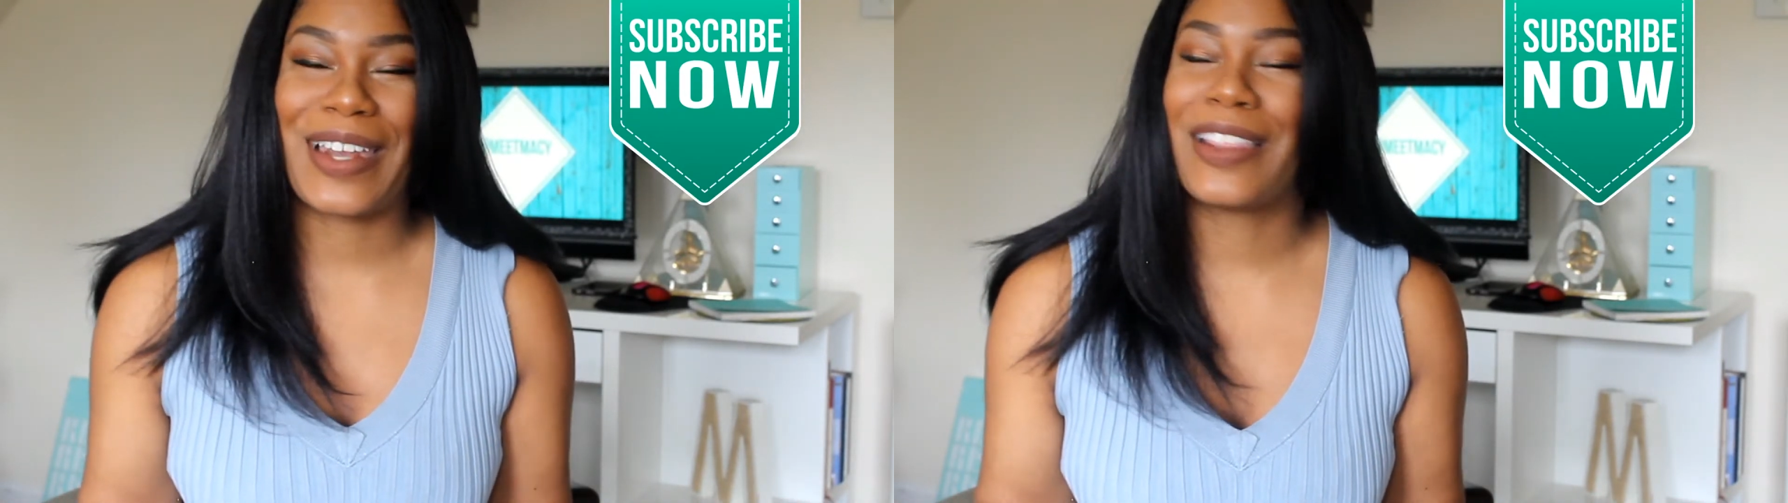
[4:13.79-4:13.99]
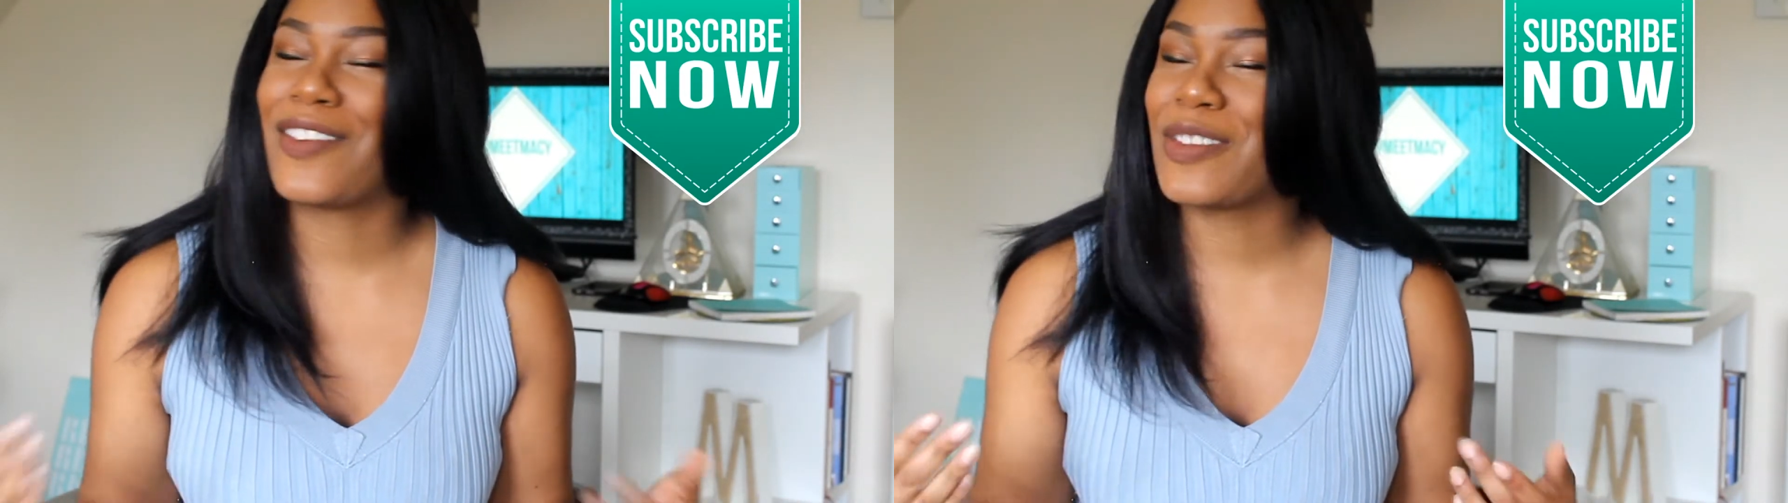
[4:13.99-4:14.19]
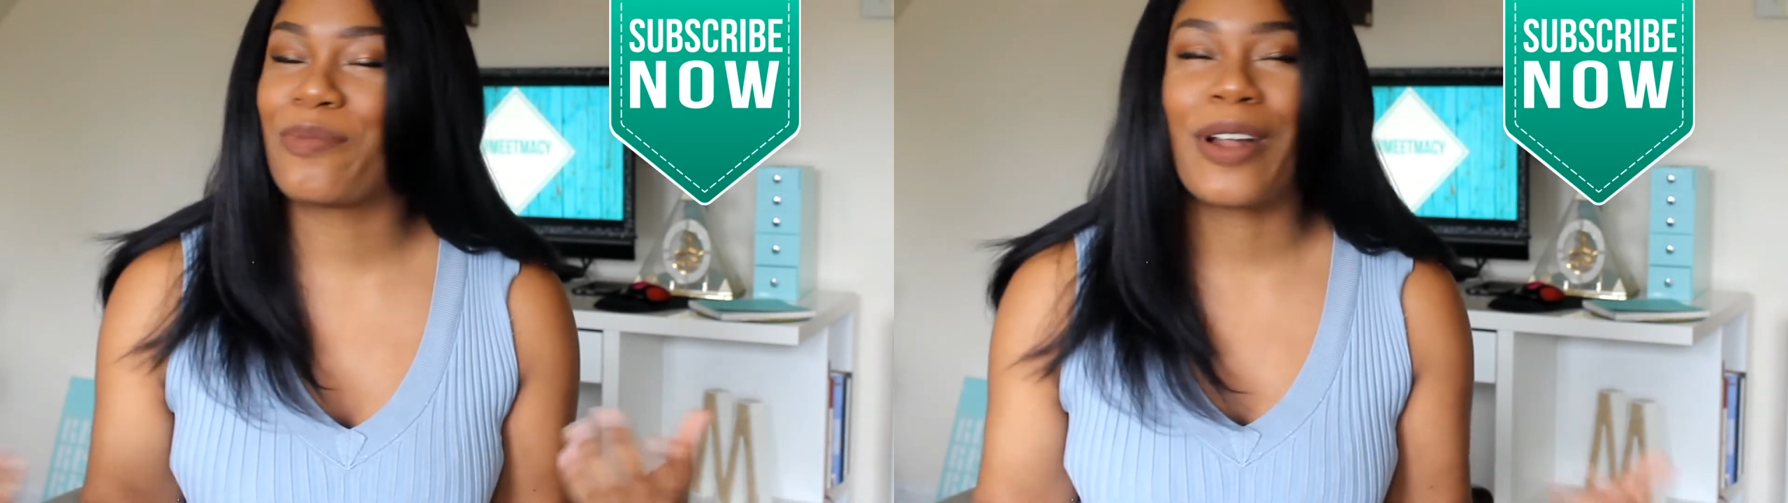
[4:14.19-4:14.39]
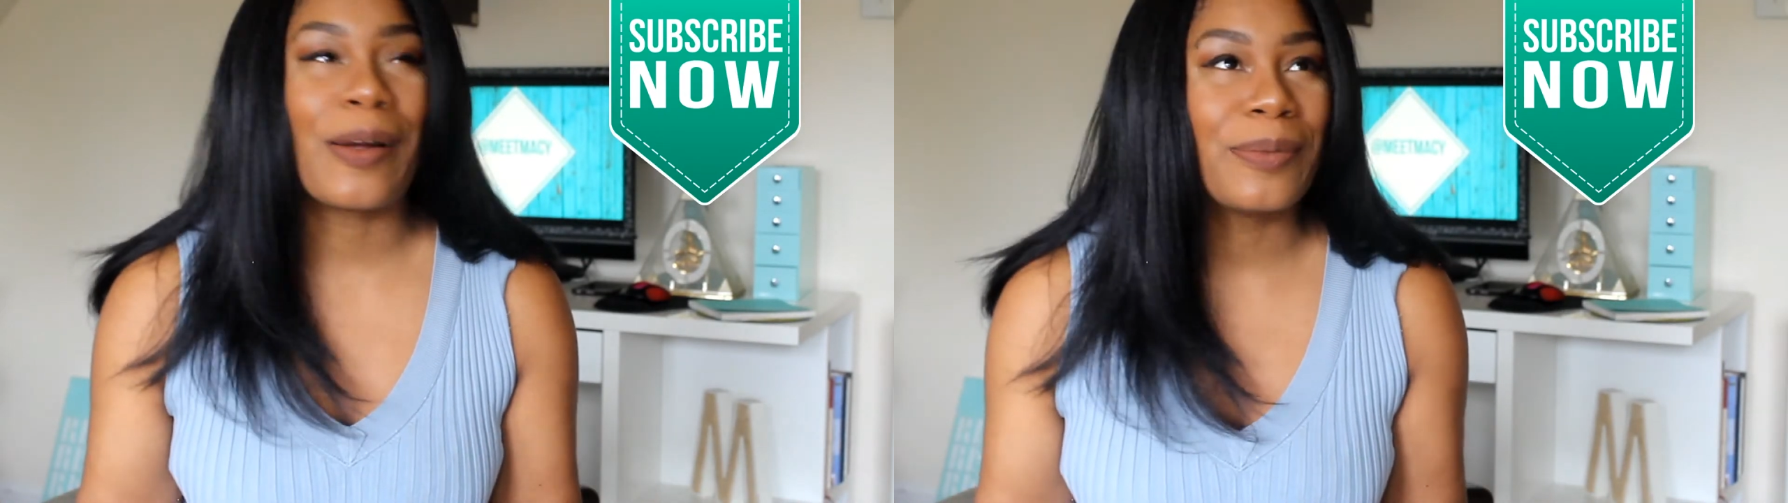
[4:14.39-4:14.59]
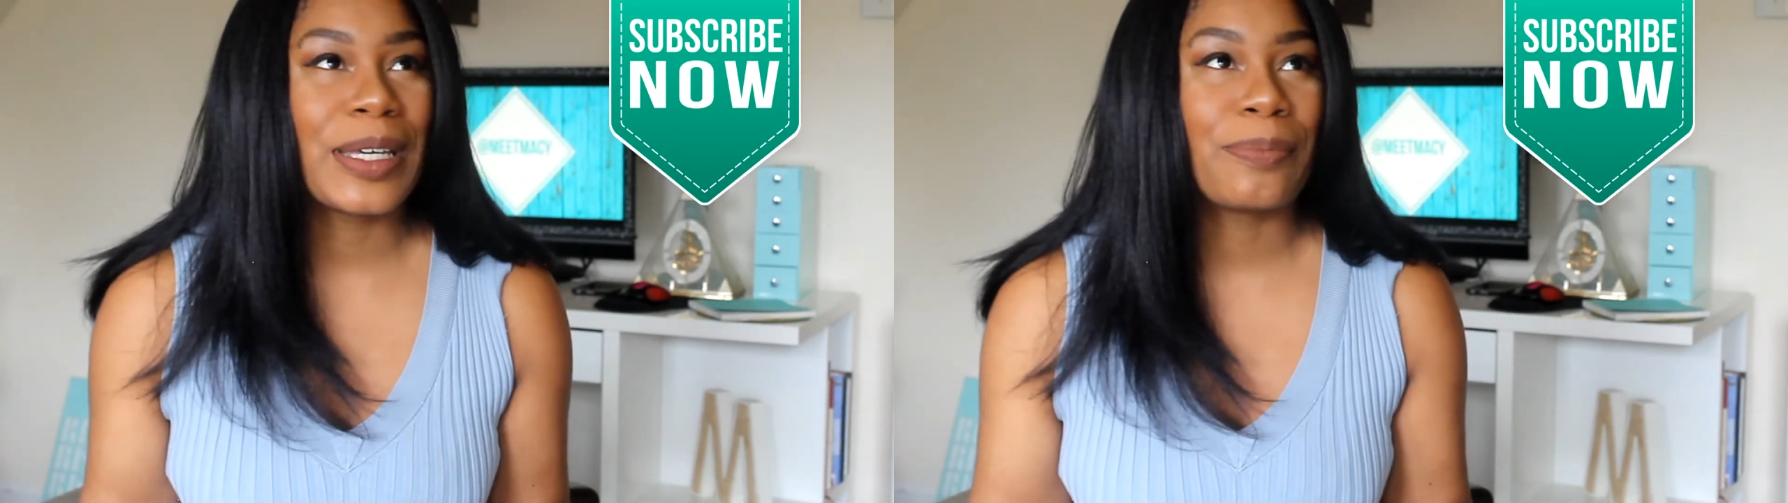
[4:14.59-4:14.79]
I love the
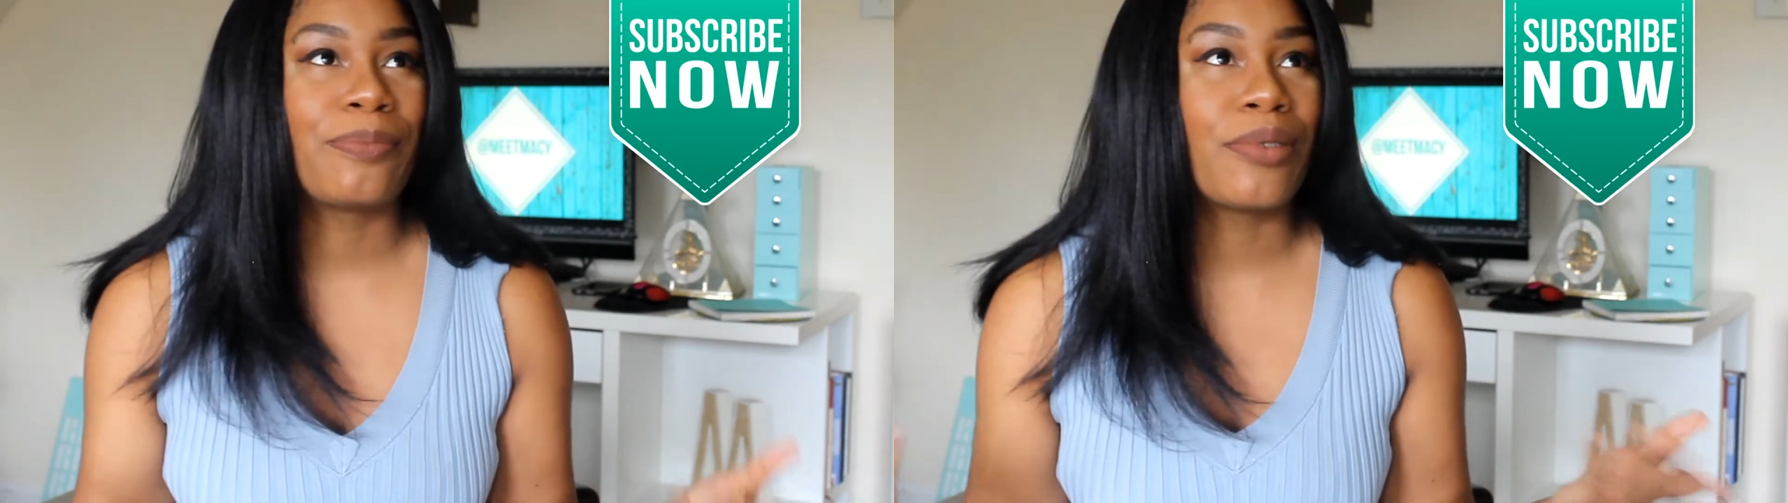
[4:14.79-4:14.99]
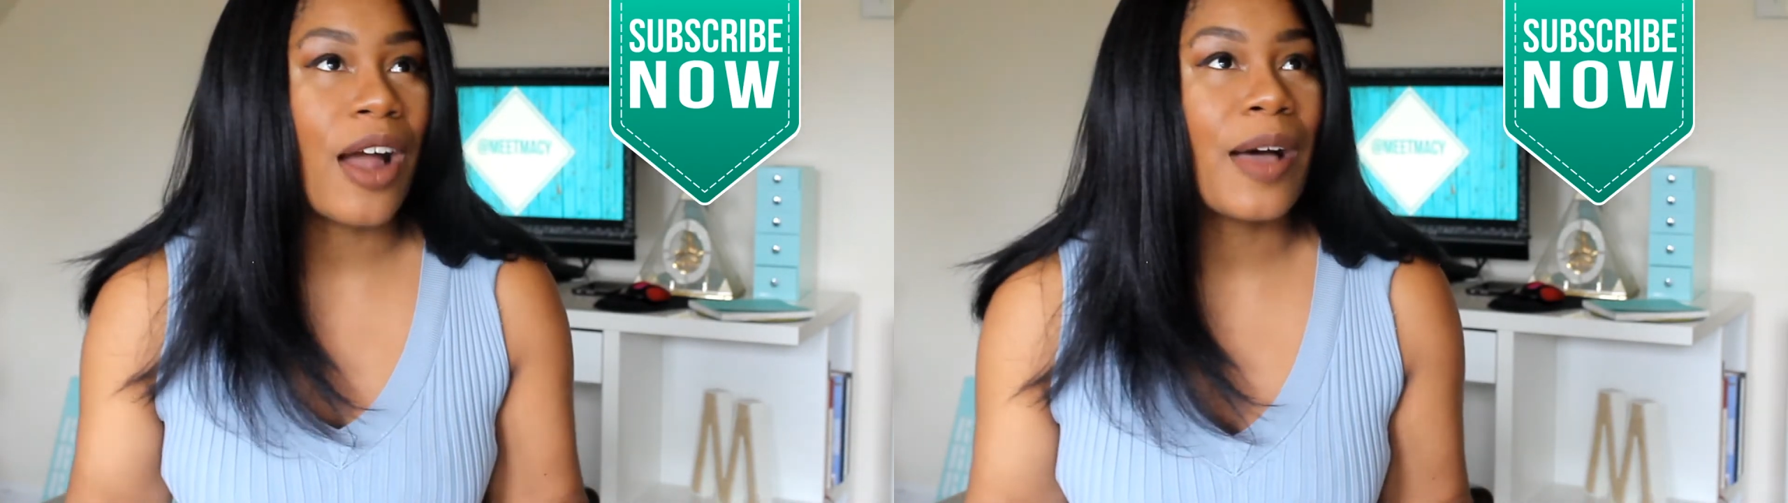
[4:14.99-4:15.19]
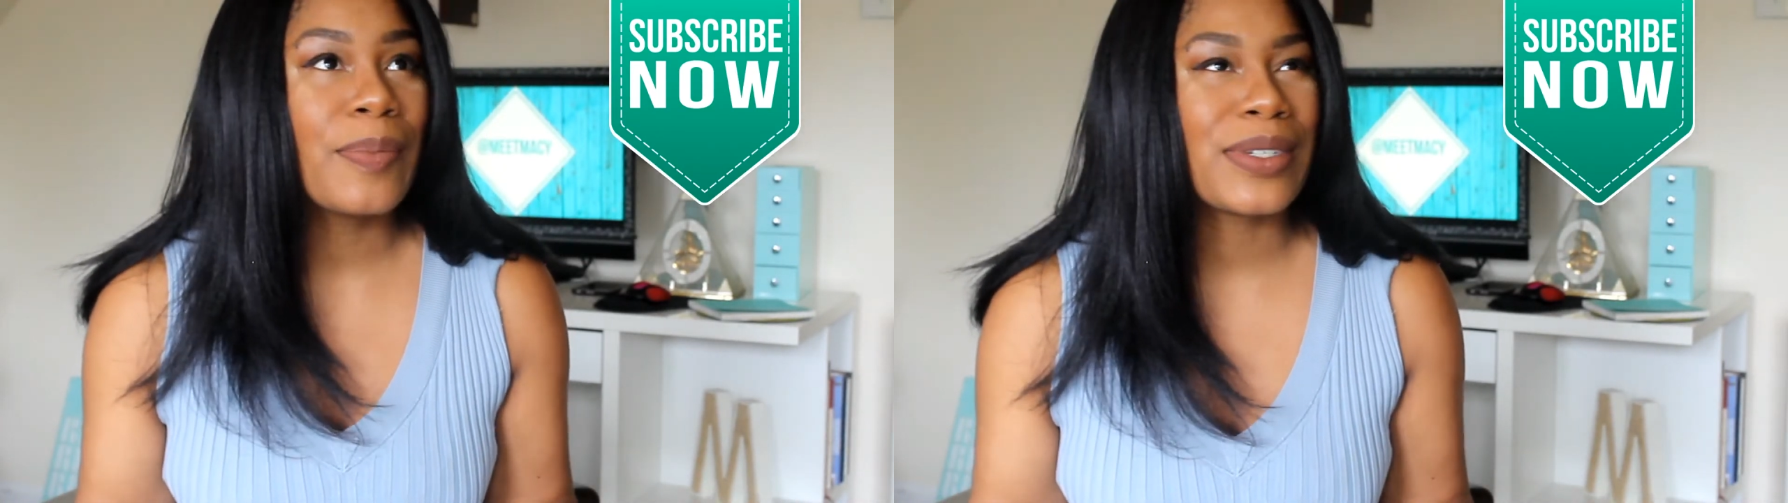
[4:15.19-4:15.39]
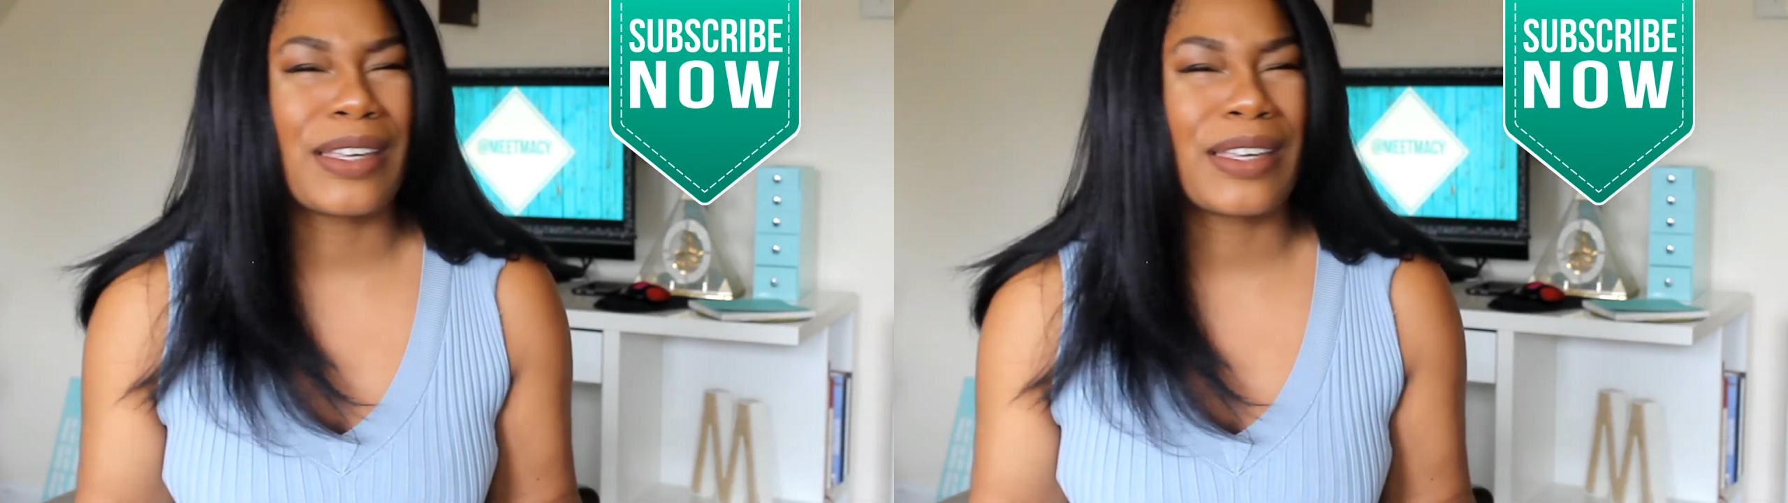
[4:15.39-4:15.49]
public props.